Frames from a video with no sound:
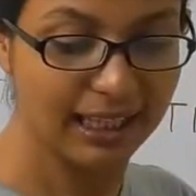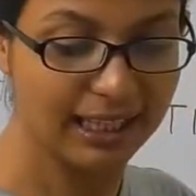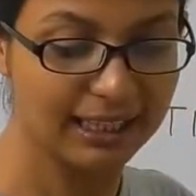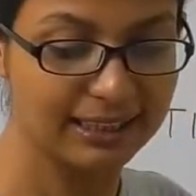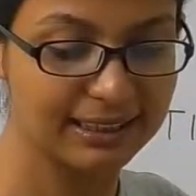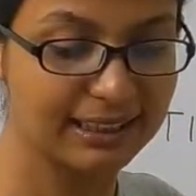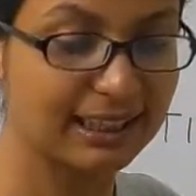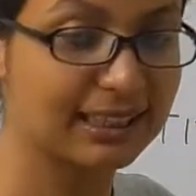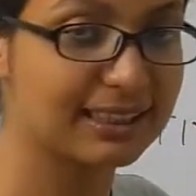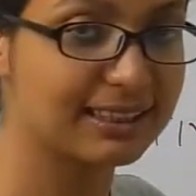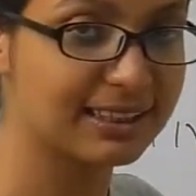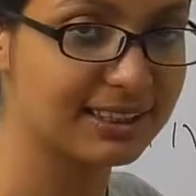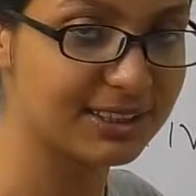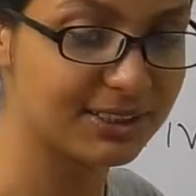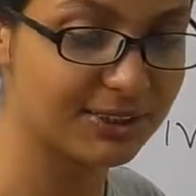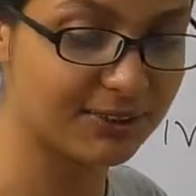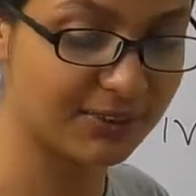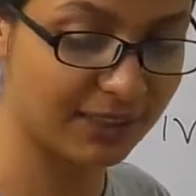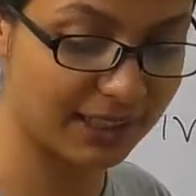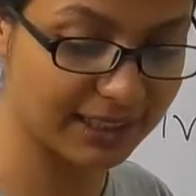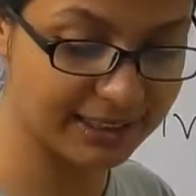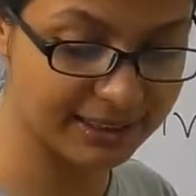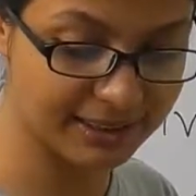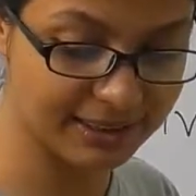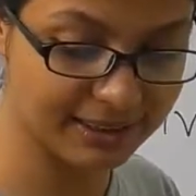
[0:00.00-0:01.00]
I'll just
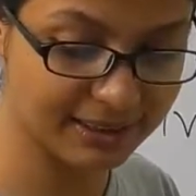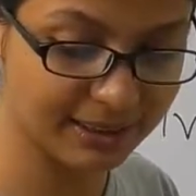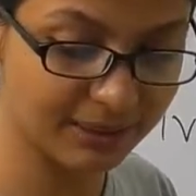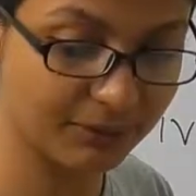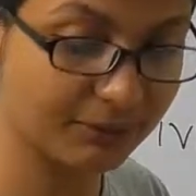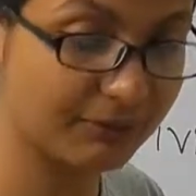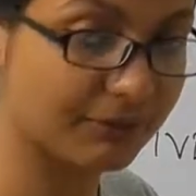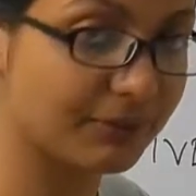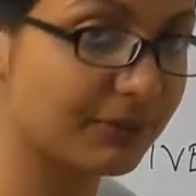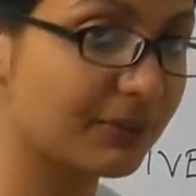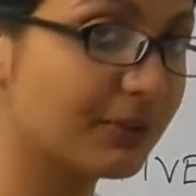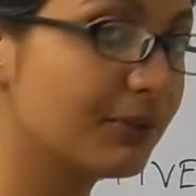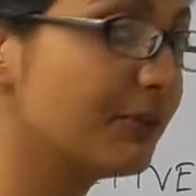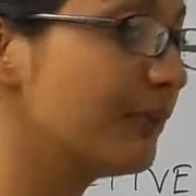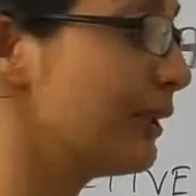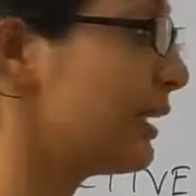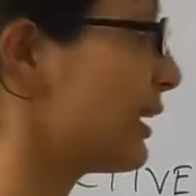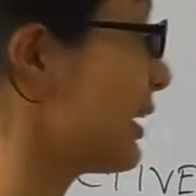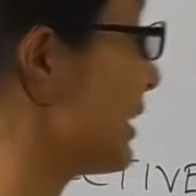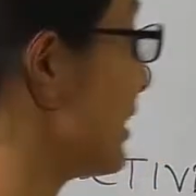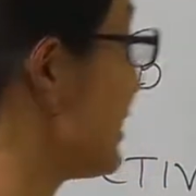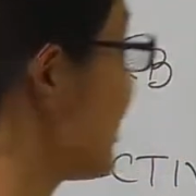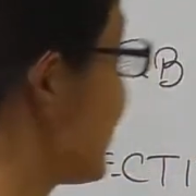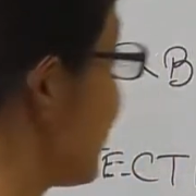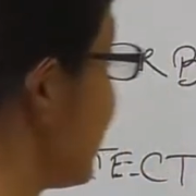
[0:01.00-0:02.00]
write it down for you.
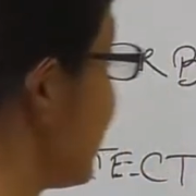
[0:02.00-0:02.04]
It gets